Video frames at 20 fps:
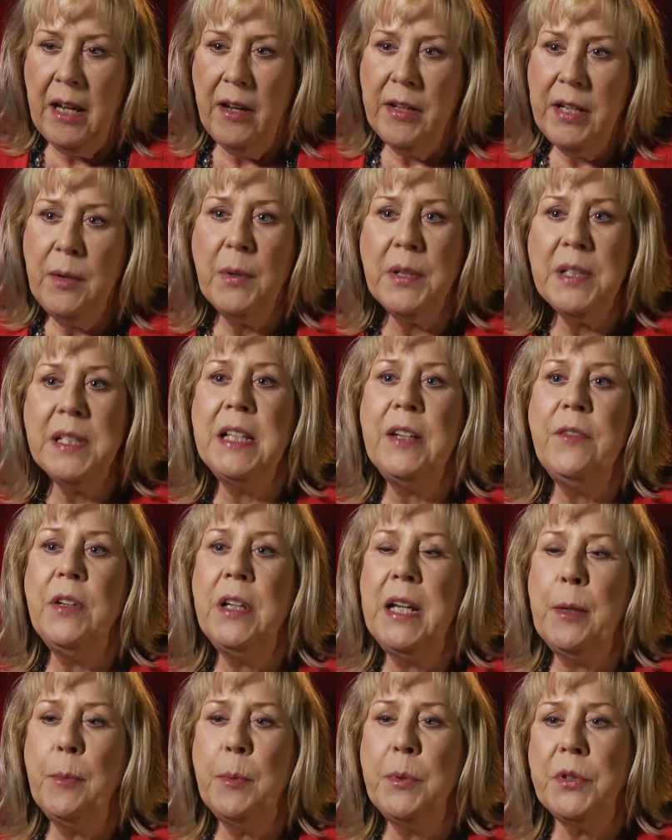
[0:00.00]
He wasn't
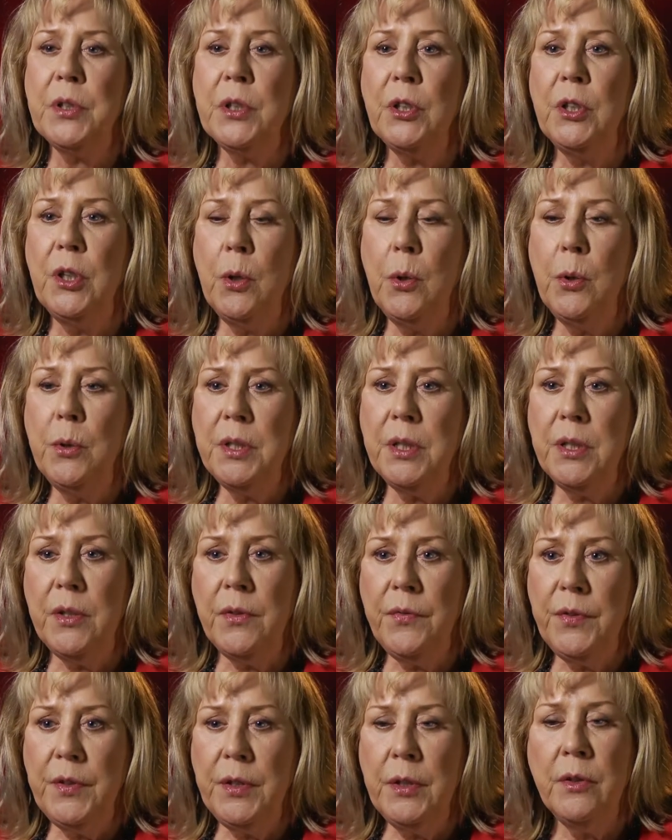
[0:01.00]
even able to go to
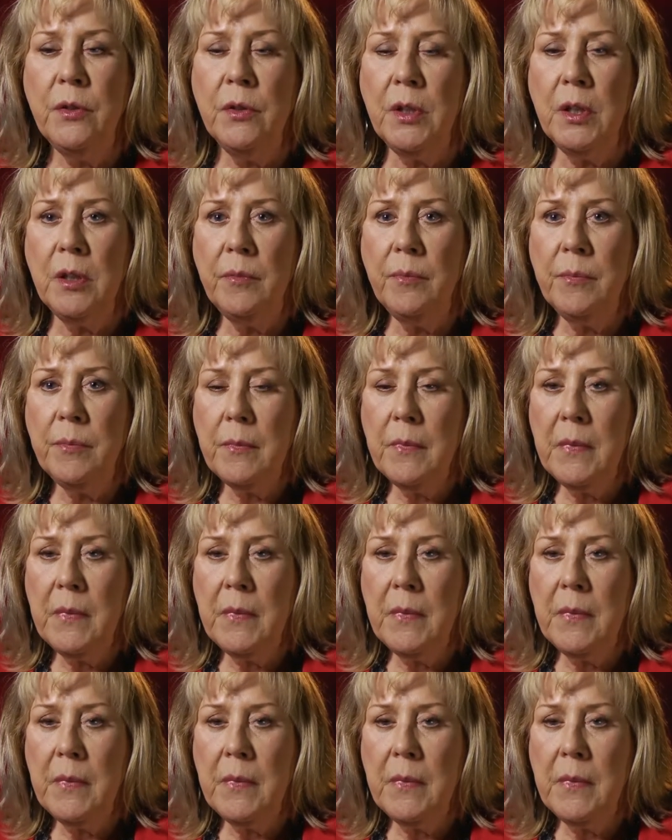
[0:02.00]
the funeral.